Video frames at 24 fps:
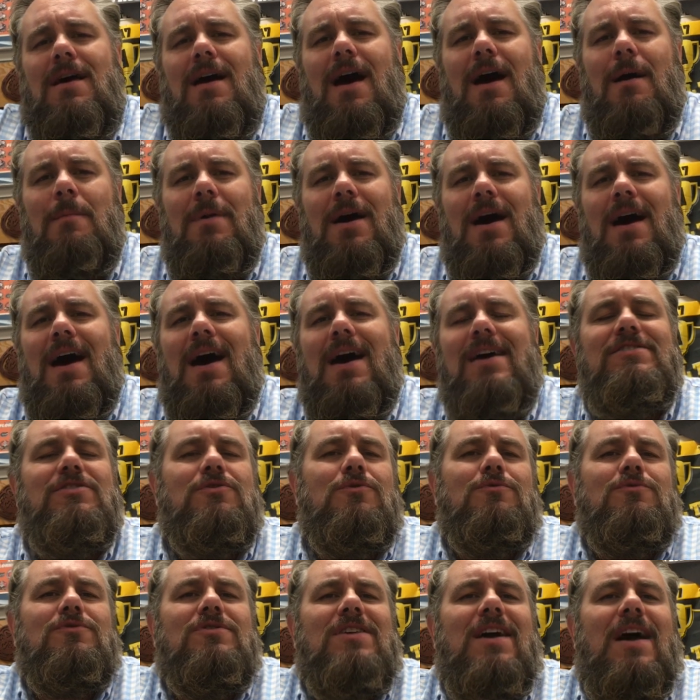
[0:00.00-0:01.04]
I'm a high
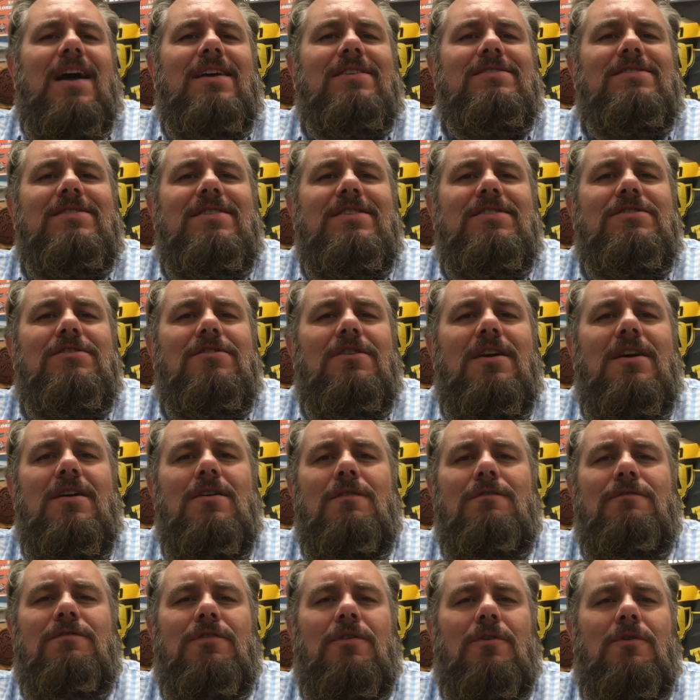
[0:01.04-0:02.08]
school science teacher
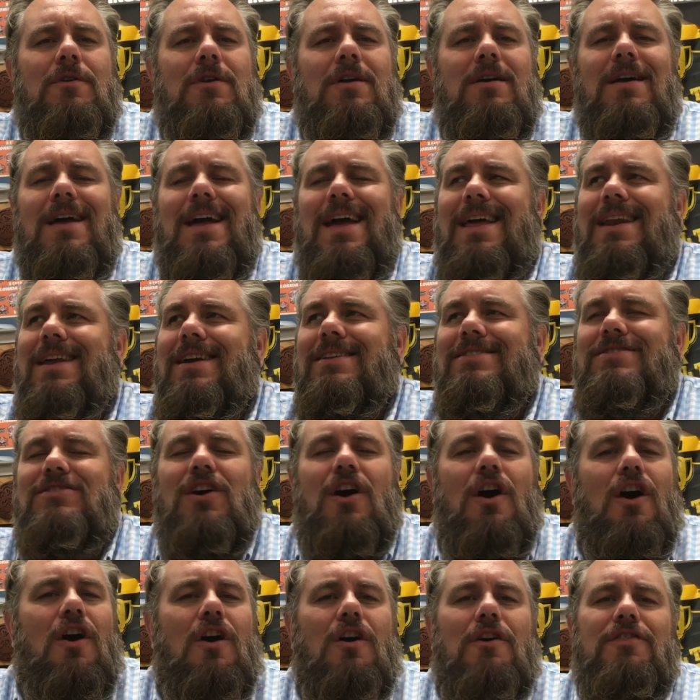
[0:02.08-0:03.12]
here in Florida, and it's
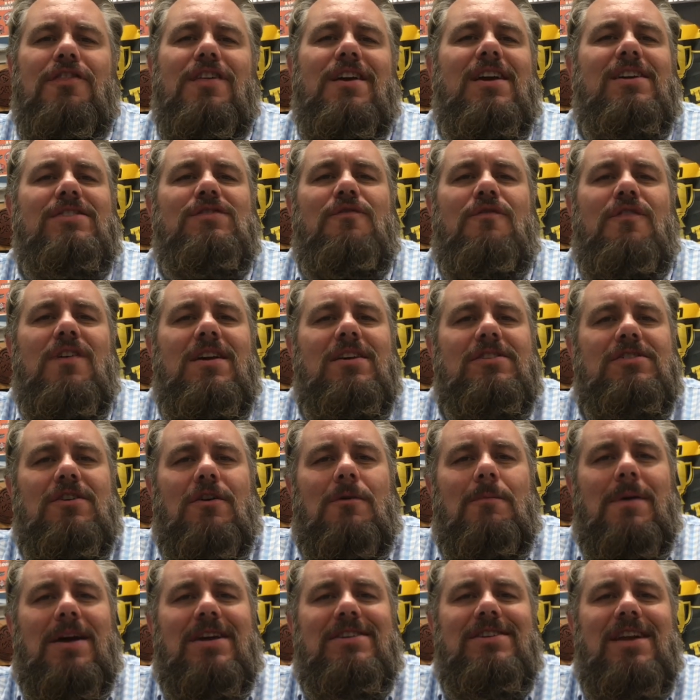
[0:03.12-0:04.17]
all things fish
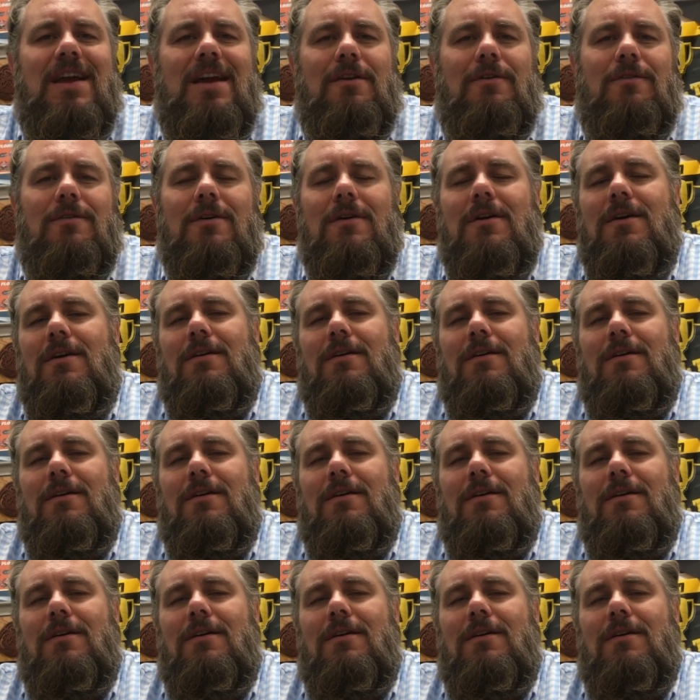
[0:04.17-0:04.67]
on my channel,